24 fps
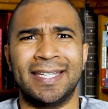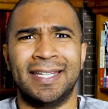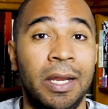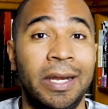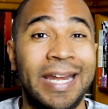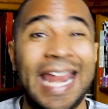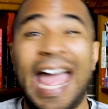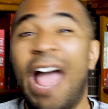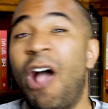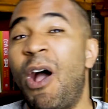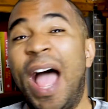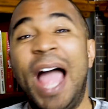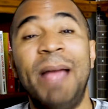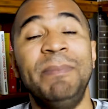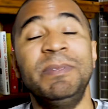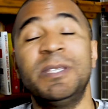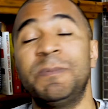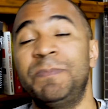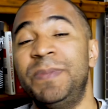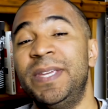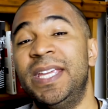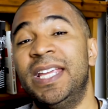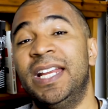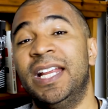Now, I'm
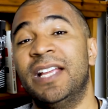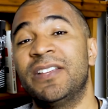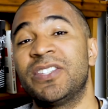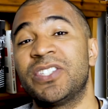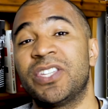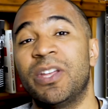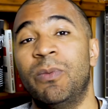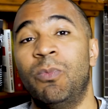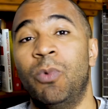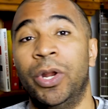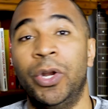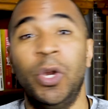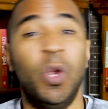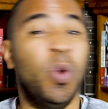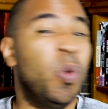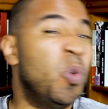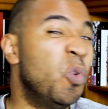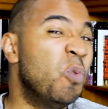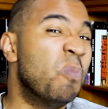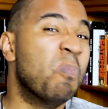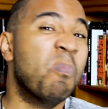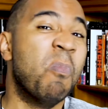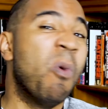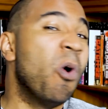speaking as someone
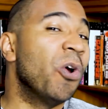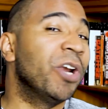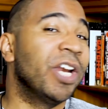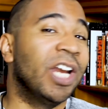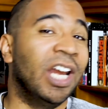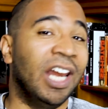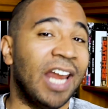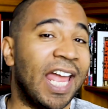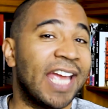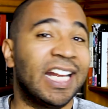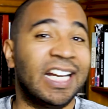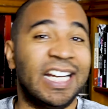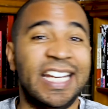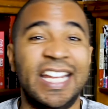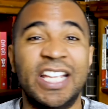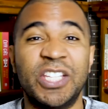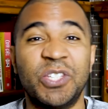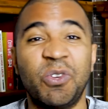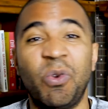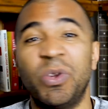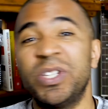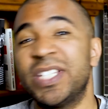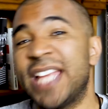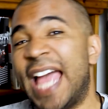who more than likely is
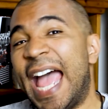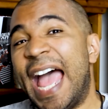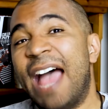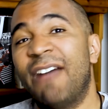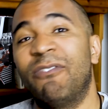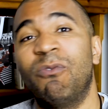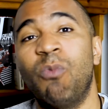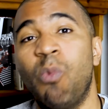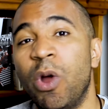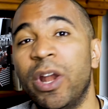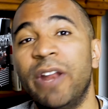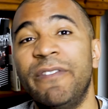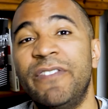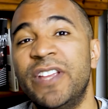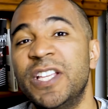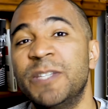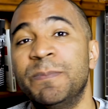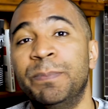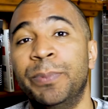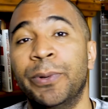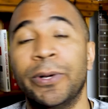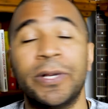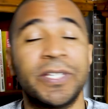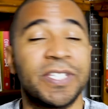going to have one of his
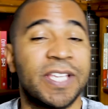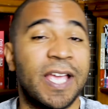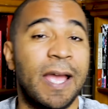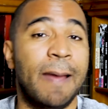books